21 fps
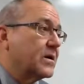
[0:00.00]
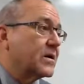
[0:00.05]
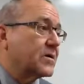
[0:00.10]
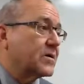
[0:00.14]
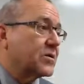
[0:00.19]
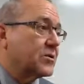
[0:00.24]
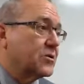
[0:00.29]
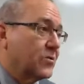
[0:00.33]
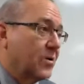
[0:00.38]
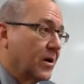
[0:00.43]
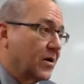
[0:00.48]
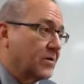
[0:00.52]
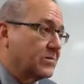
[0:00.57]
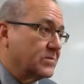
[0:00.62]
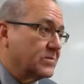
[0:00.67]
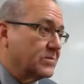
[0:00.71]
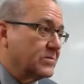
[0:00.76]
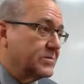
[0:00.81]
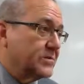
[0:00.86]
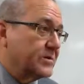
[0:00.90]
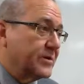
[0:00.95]
Akuo.
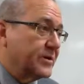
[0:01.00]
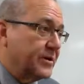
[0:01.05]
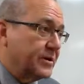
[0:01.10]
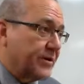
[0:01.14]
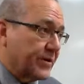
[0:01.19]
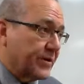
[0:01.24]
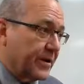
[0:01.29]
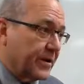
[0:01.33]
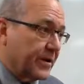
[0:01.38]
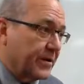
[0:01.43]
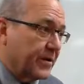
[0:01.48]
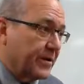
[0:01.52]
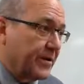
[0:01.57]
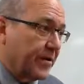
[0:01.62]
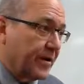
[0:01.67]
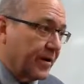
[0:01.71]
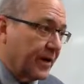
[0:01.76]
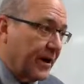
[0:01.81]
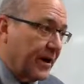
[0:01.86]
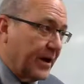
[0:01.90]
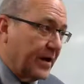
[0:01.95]
Hearing.
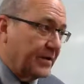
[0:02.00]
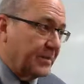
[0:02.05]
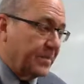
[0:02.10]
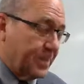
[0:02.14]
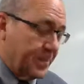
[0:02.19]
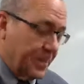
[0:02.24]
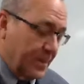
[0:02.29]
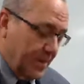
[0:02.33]
All right?